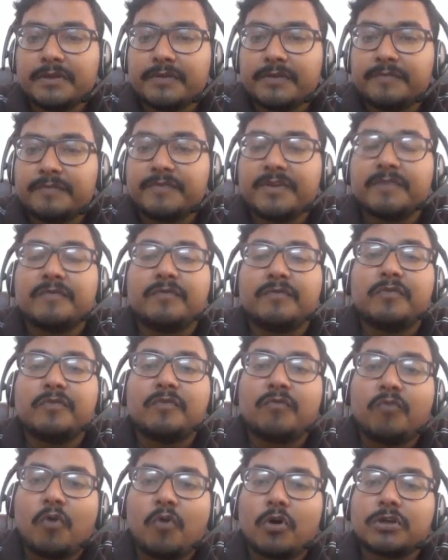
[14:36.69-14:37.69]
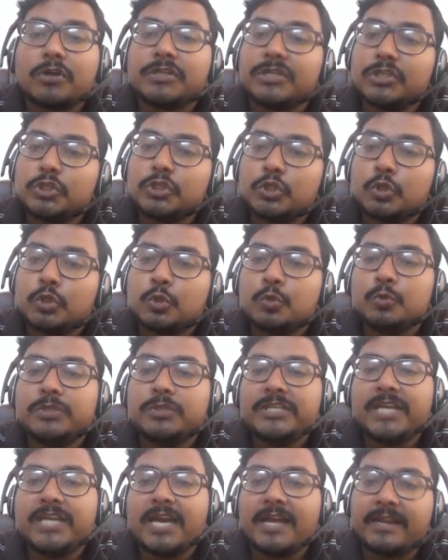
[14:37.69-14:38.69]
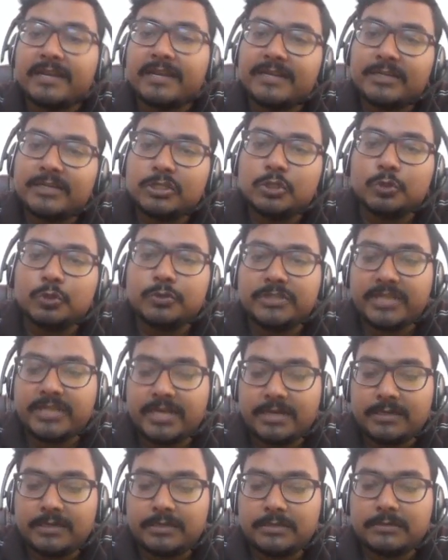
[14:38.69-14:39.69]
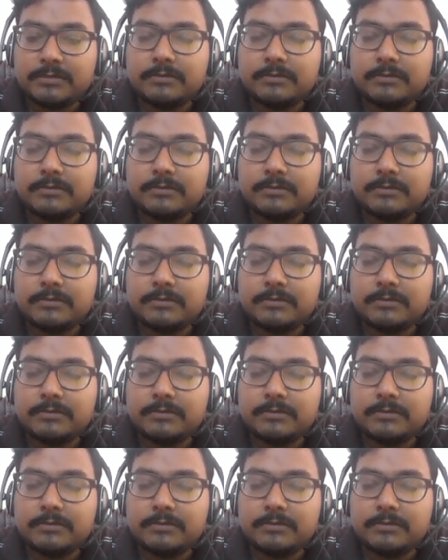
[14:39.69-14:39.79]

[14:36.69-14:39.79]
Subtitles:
we have walked through the array to the end